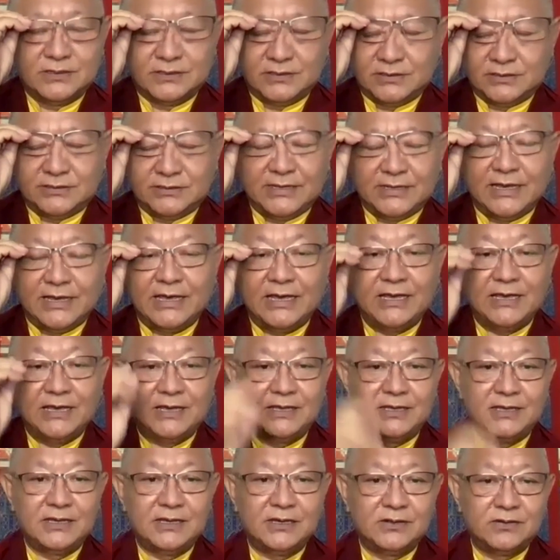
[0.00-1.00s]

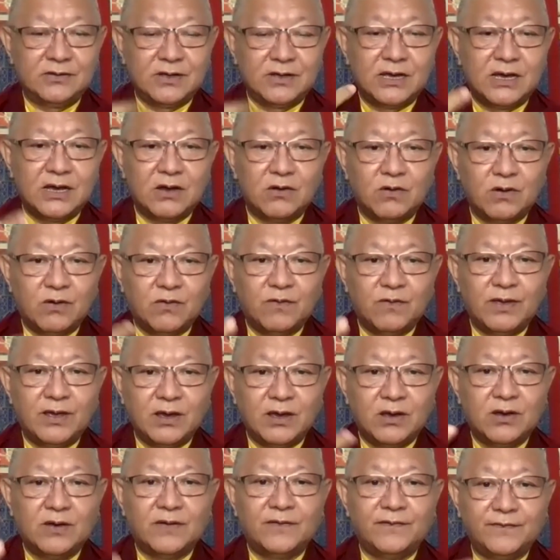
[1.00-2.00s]
seeing, our
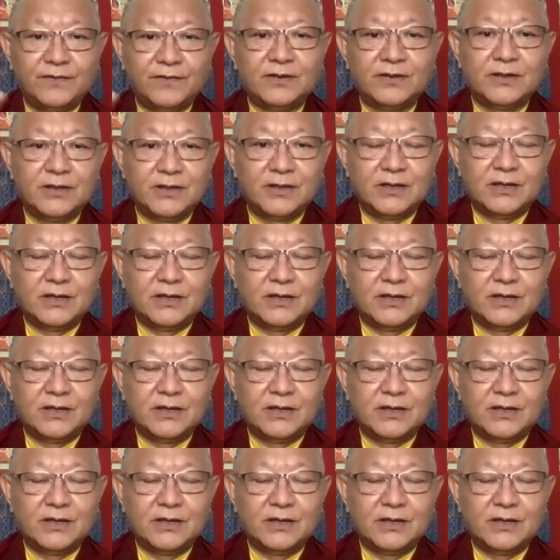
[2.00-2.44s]
way of,